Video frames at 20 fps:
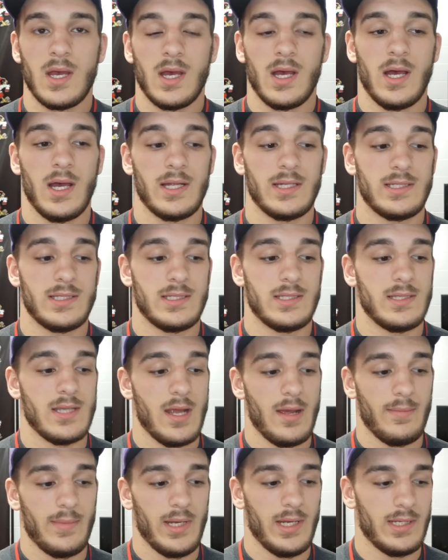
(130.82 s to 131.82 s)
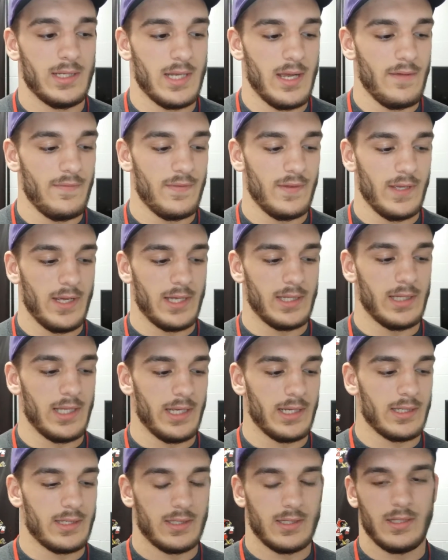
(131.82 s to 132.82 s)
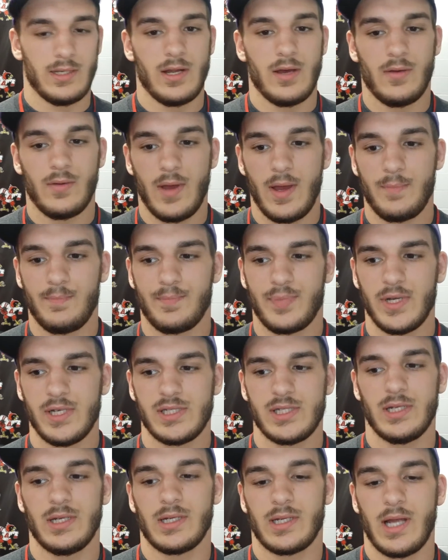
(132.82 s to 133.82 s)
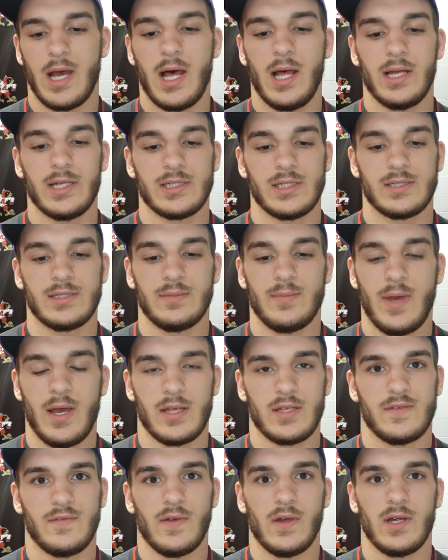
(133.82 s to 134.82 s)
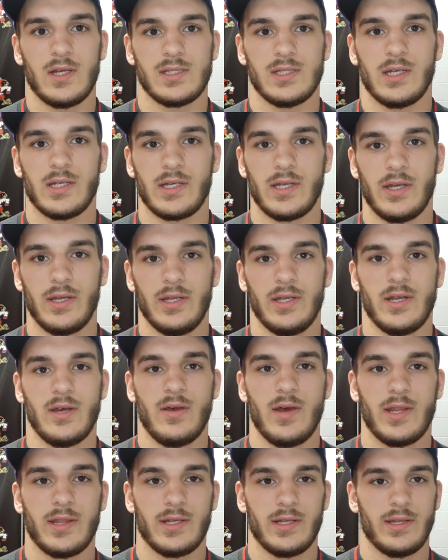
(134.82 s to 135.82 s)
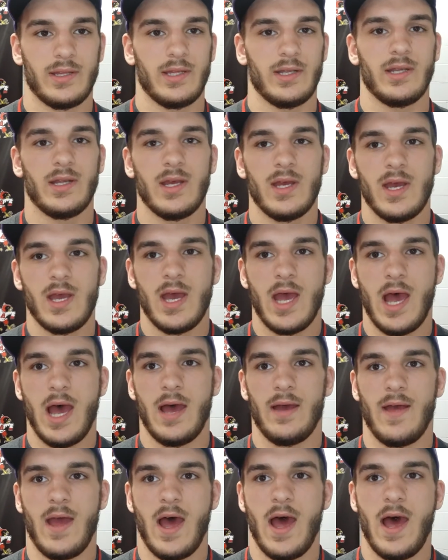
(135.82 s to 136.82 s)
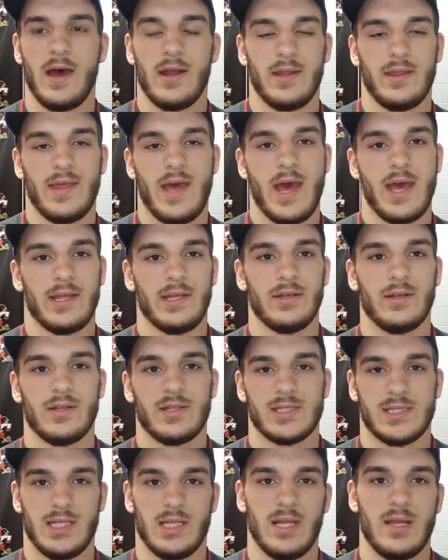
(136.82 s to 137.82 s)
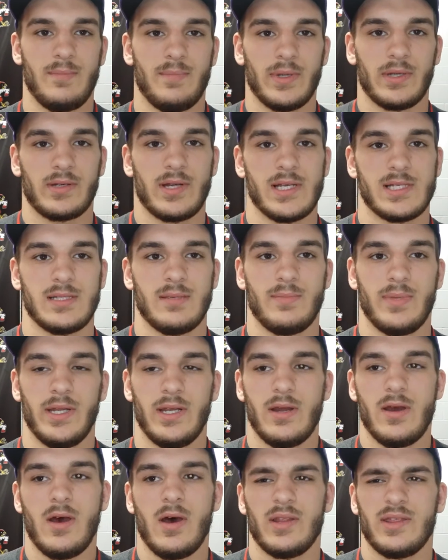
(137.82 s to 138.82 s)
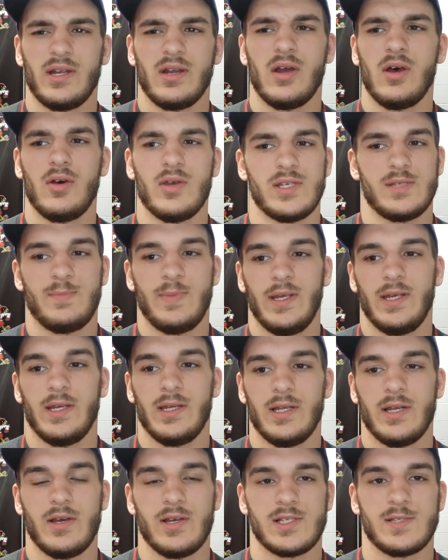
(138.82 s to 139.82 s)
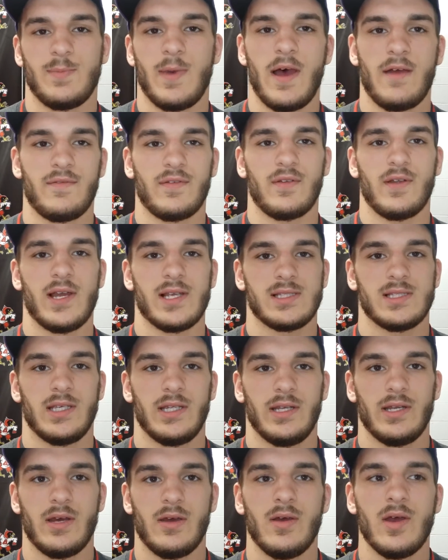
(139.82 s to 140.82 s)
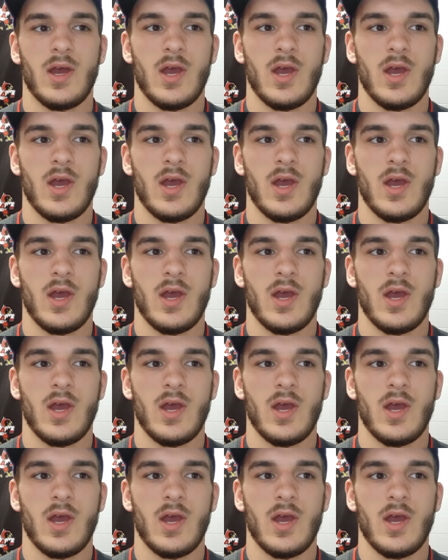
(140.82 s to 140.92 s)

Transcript: Definitely I'd like, I'm pretty sure college is about as far as I'll go, other than out of that, there's Olympic wrestling. But, there'll always be, a spot for wrestling,